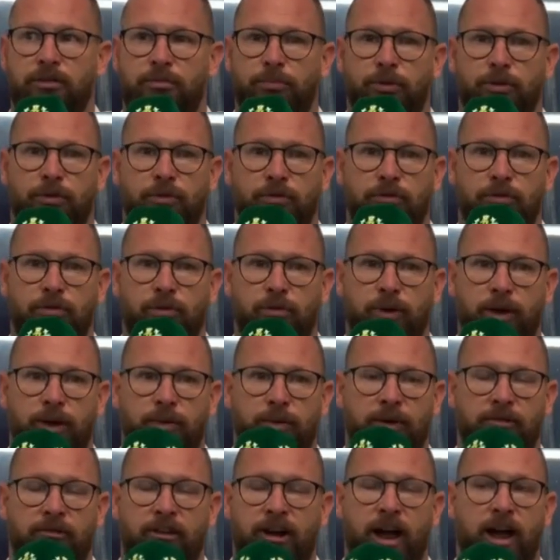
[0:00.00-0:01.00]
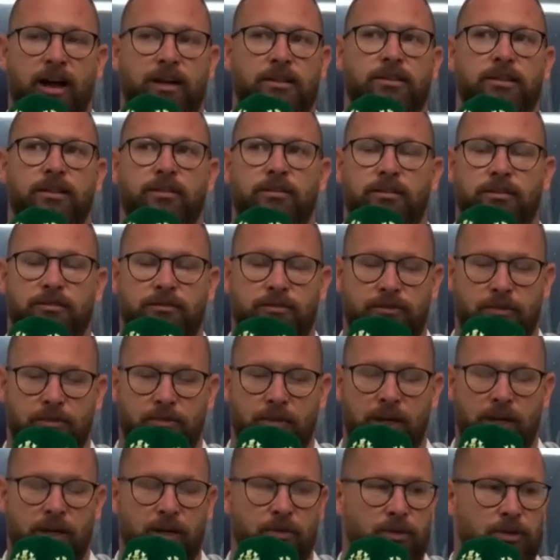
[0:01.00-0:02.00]
But the way we reacted, for
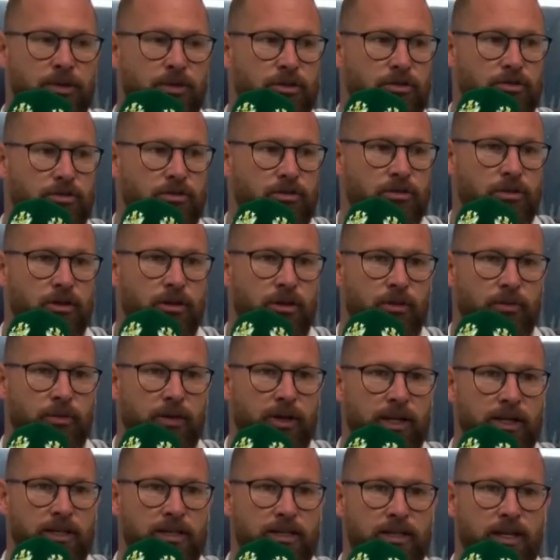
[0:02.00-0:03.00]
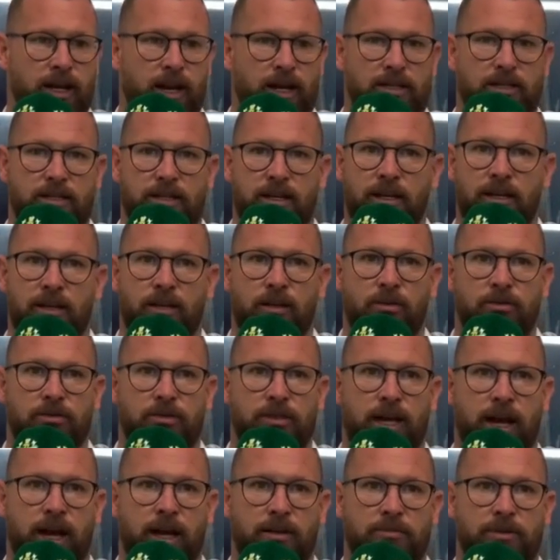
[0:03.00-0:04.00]
me, we just we need to start seeing those
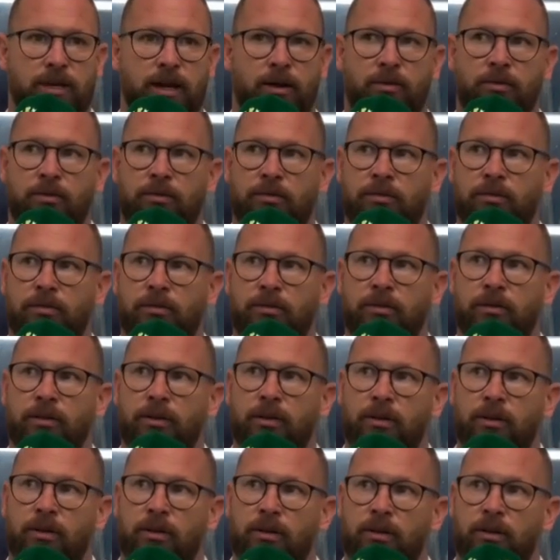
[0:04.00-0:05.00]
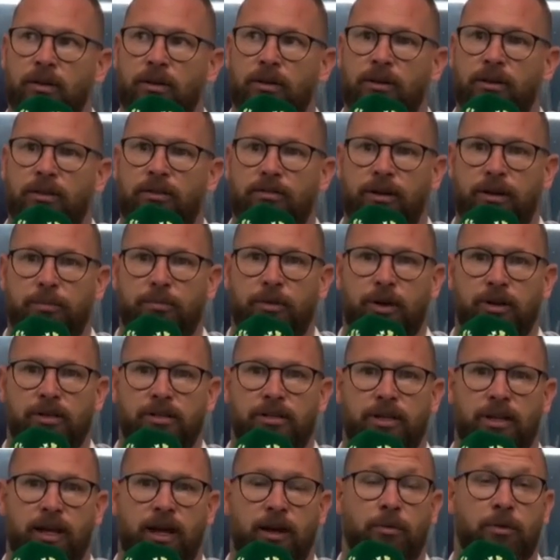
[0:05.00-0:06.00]
times out, and 3 points
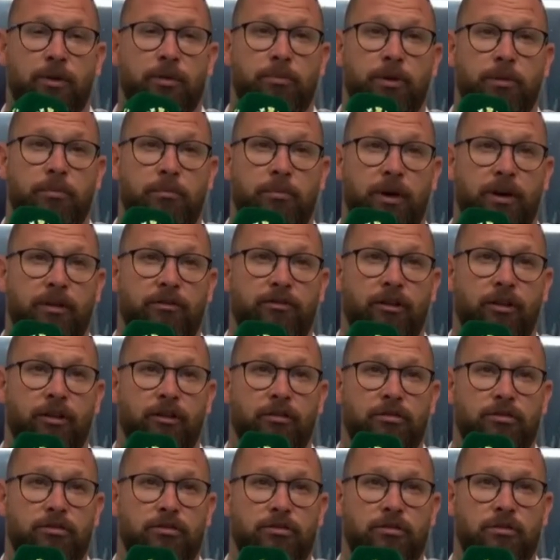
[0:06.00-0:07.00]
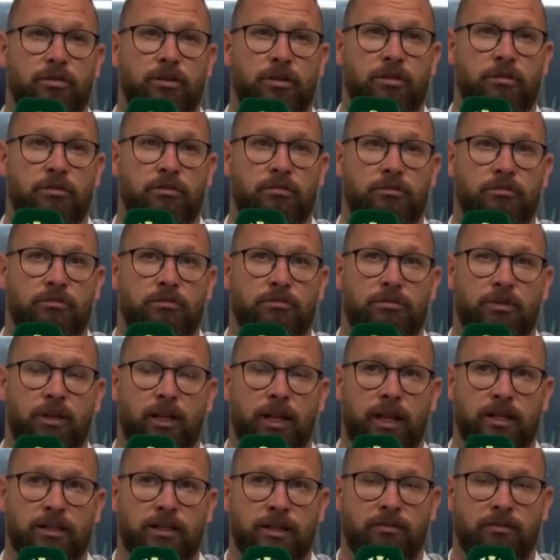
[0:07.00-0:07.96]
today would have been big for us, and the lads